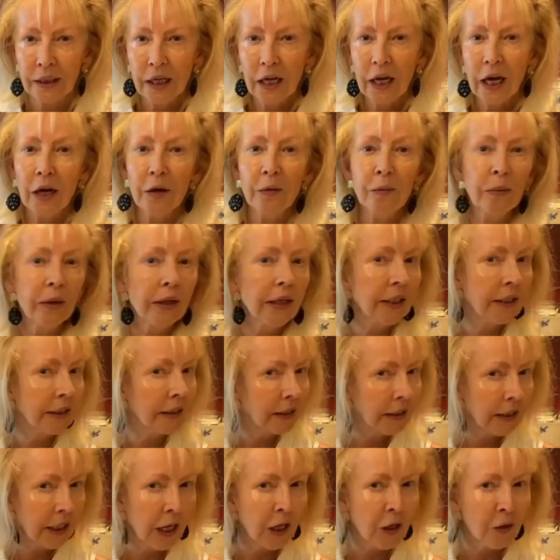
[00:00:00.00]
and really
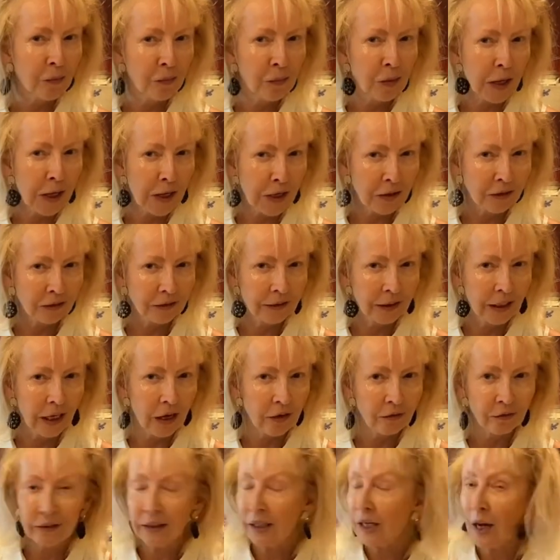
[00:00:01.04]
celebrate
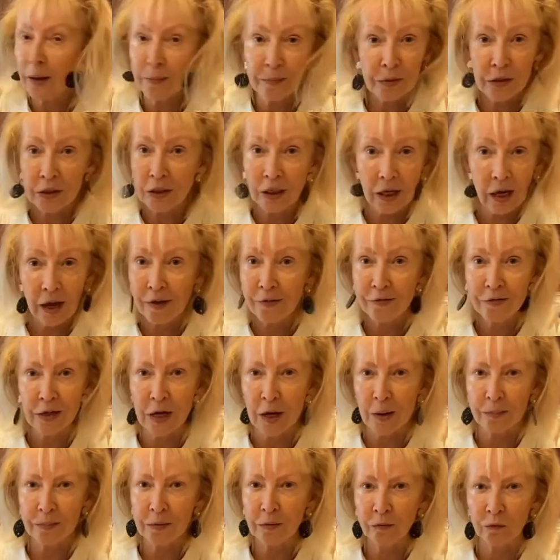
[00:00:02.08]
yourself and come to love
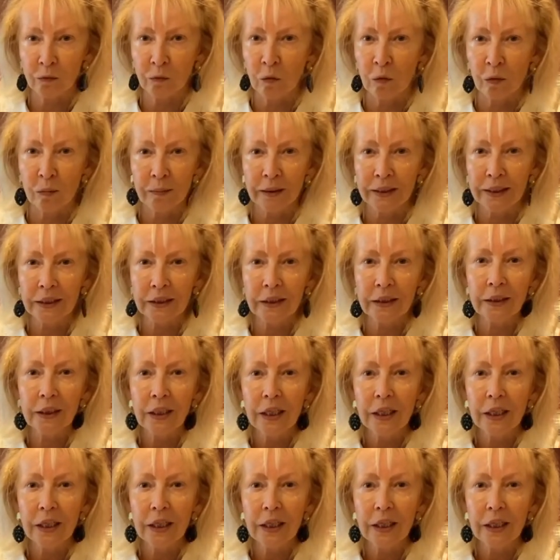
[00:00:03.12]
that performance,